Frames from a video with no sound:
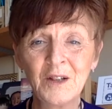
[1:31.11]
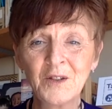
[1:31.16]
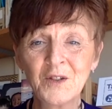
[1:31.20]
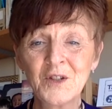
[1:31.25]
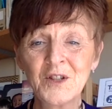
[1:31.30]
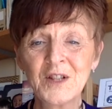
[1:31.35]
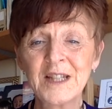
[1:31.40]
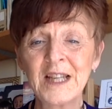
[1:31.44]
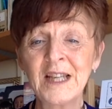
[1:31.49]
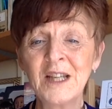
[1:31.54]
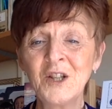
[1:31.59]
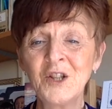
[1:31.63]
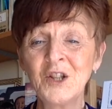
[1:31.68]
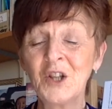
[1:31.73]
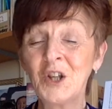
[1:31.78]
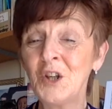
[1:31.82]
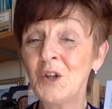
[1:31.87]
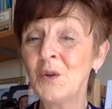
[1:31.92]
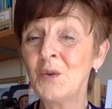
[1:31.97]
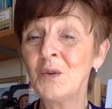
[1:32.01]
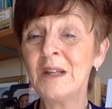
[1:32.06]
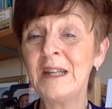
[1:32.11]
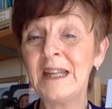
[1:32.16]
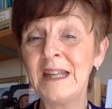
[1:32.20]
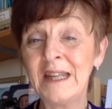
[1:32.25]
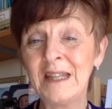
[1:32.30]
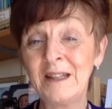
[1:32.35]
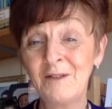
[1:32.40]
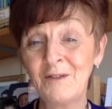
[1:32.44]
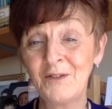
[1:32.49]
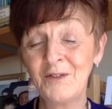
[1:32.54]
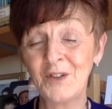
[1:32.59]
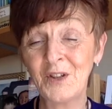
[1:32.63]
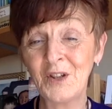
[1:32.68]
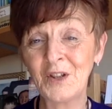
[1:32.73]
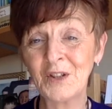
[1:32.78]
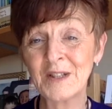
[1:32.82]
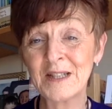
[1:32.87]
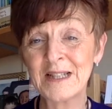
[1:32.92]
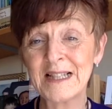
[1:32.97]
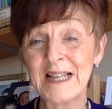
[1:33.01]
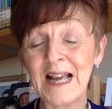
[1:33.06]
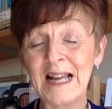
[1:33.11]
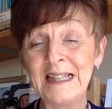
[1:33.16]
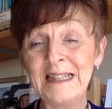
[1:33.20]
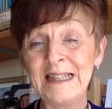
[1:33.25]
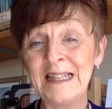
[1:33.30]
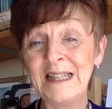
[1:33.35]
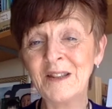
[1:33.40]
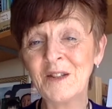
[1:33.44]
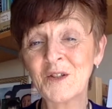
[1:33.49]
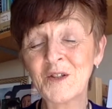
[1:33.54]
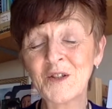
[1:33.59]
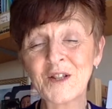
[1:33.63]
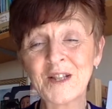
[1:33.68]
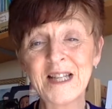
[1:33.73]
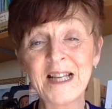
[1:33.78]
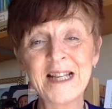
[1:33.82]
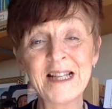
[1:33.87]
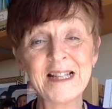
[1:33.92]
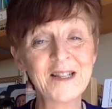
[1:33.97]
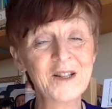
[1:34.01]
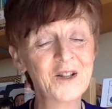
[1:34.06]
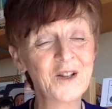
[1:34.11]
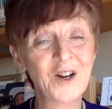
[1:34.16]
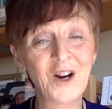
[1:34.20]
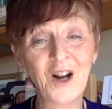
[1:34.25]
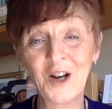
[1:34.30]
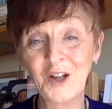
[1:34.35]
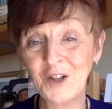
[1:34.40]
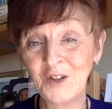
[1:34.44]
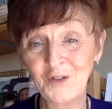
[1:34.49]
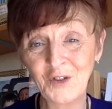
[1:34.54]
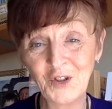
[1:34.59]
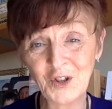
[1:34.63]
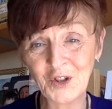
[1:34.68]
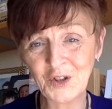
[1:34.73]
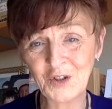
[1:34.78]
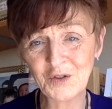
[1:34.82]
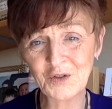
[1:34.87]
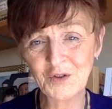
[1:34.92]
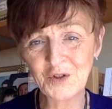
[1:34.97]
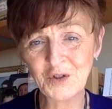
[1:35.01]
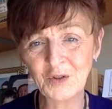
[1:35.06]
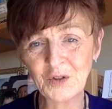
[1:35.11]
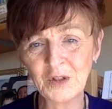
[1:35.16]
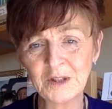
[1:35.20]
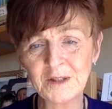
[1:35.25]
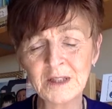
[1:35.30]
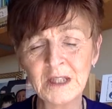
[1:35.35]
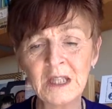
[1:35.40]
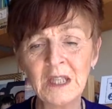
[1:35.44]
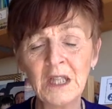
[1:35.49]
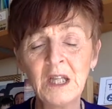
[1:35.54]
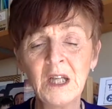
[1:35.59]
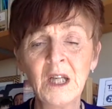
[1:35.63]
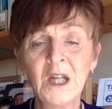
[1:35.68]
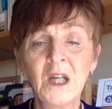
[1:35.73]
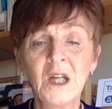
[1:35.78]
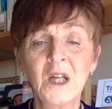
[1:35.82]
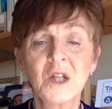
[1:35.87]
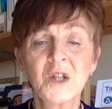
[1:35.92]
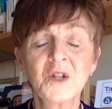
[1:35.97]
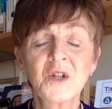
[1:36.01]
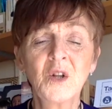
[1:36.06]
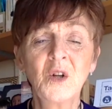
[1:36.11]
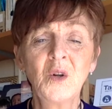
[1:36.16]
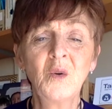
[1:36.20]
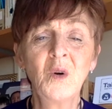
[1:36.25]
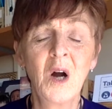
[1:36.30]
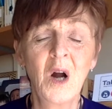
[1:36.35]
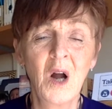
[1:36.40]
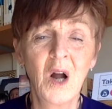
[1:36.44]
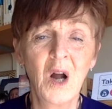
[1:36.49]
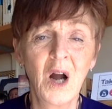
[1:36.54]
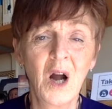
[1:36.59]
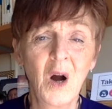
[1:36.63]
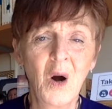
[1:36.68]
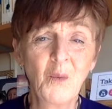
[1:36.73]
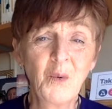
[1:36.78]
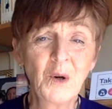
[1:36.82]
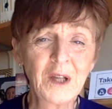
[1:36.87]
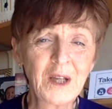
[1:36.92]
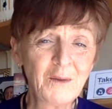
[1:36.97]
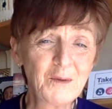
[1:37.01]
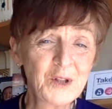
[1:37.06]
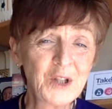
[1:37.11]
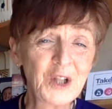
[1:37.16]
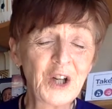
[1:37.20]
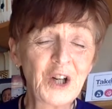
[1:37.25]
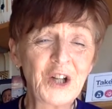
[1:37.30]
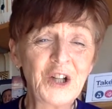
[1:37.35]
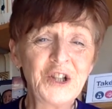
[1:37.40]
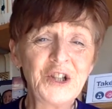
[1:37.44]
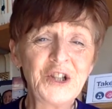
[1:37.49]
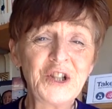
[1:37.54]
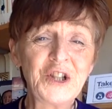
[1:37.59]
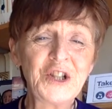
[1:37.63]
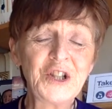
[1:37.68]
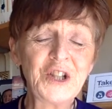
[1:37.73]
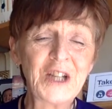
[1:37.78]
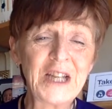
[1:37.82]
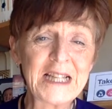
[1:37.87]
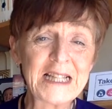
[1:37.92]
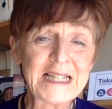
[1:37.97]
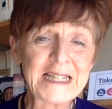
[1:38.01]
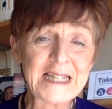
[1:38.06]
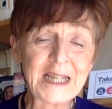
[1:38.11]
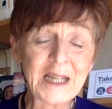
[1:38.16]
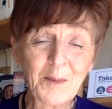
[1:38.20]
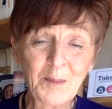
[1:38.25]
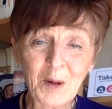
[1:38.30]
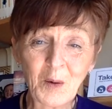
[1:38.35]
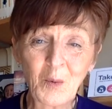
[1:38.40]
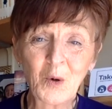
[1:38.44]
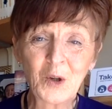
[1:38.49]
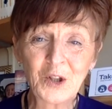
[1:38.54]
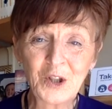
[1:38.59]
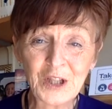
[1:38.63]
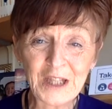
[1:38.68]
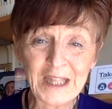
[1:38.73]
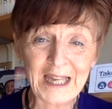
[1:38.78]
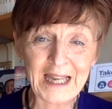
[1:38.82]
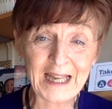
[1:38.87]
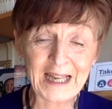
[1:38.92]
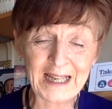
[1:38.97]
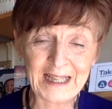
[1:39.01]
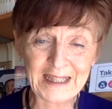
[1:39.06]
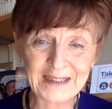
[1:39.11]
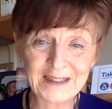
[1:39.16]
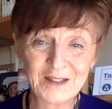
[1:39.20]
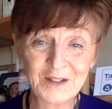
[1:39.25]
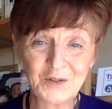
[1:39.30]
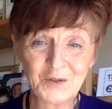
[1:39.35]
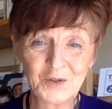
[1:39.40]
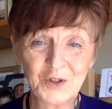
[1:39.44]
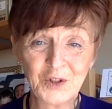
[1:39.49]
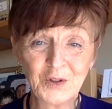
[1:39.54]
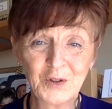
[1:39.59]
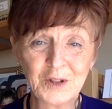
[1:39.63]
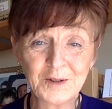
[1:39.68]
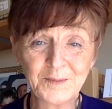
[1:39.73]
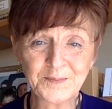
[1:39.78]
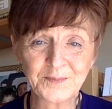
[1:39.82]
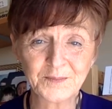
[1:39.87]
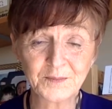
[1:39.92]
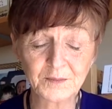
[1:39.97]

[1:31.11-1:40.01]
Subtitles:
there's things you can only influence, and then there's things that are out of your control. So what I would encourage you to do is think about what you can control.